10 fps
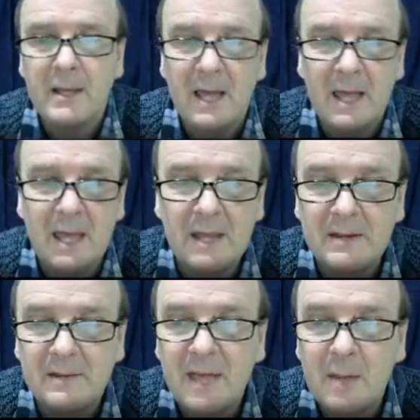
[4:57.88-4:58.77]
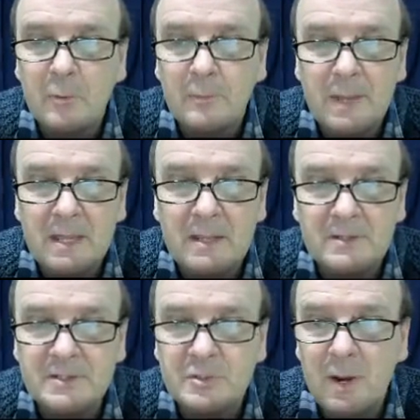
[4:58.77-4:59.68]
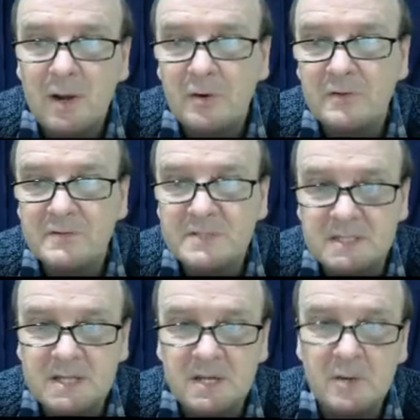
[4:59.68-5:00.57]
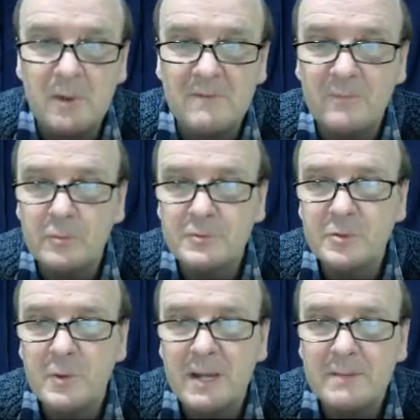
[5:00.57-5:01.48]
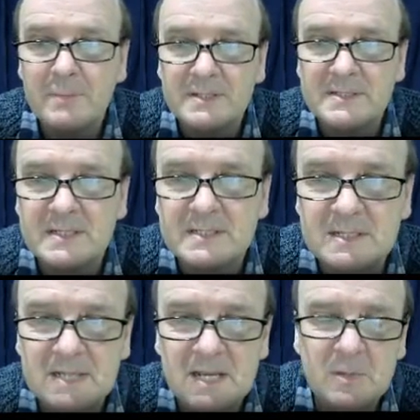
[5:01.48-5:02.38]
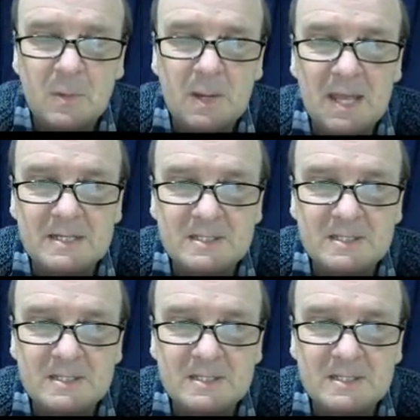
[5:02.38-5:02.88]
And that will be the square root of 6 take away 4 squared plus 16 take away 8